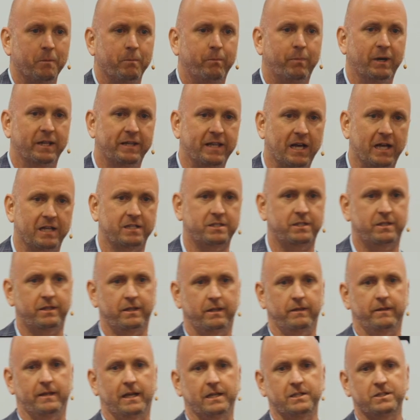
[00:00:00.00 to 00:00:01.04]
But that's
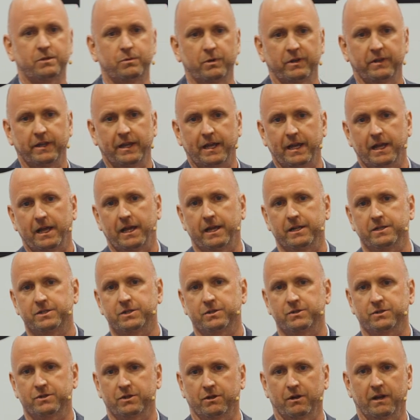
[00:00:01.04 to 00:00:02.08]
where the
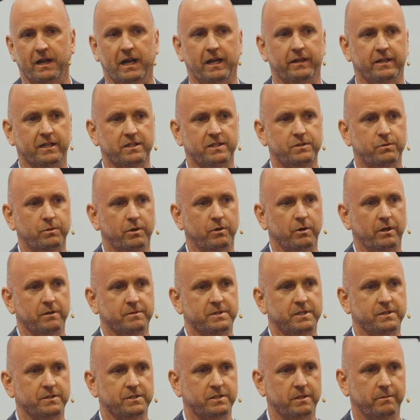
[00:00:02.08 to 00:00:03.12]
answers are at, and that's where I'm
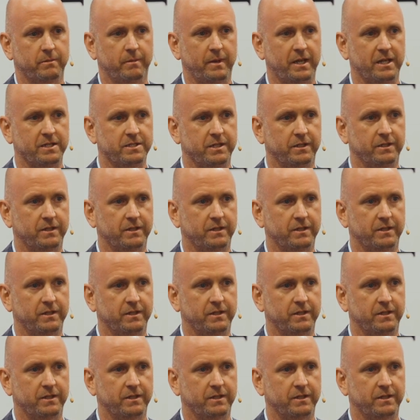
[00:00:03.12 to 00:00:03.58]
seeing some amazing